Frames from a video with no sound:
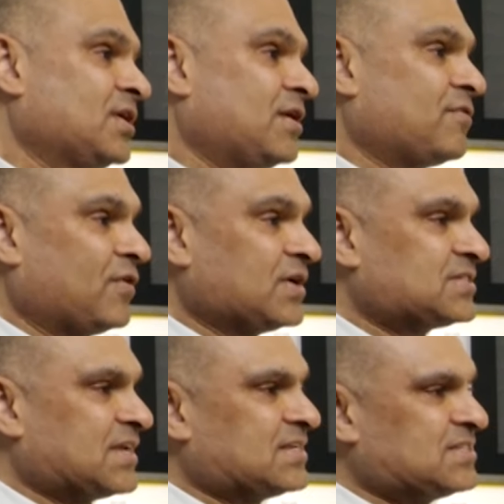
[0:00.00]
If
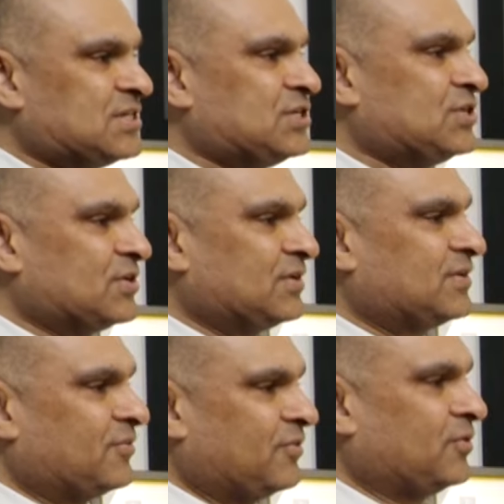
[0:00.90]
us as senior,
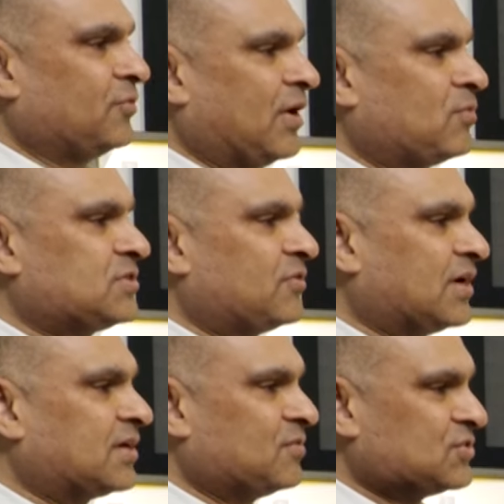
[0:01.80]
you know, I would say
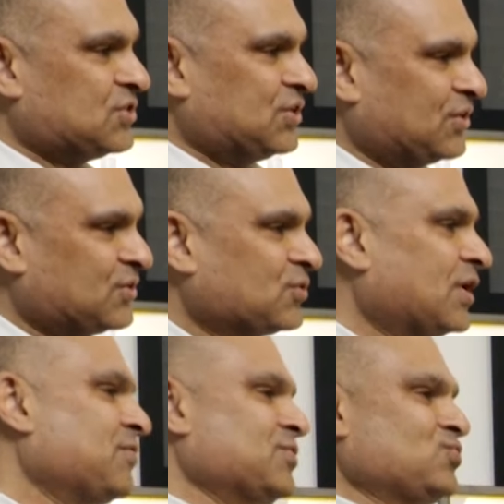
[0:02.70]
relatively senior, it's not
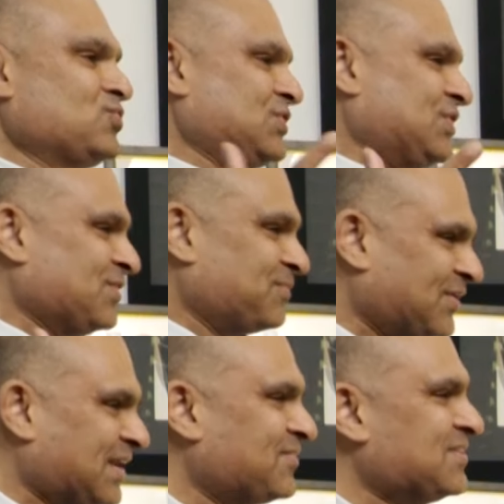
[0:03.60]
like we're too senior,
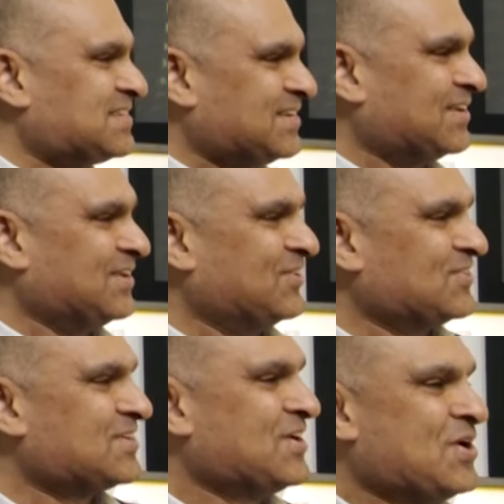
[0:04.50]
but relatively senior
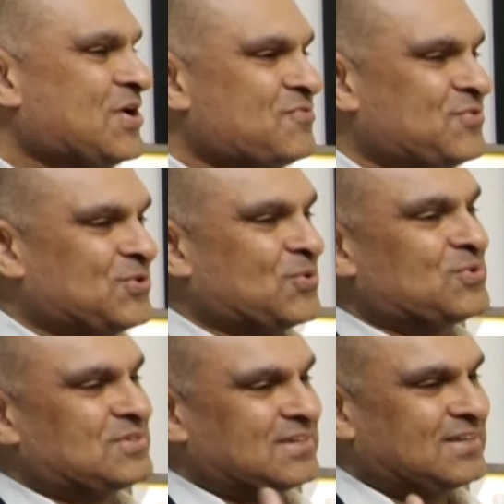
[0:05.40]
leaders, if you
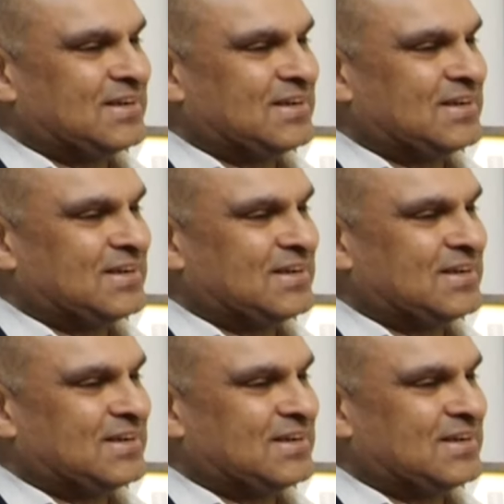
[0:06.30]
don't